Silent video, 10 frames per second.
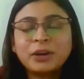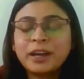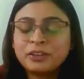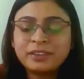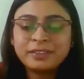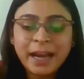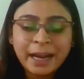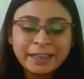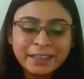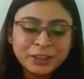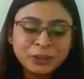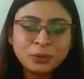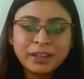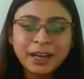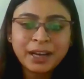no, I was just adding
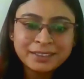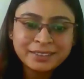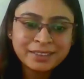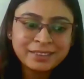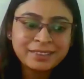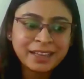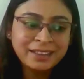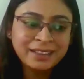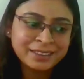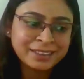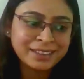to what Aditya said.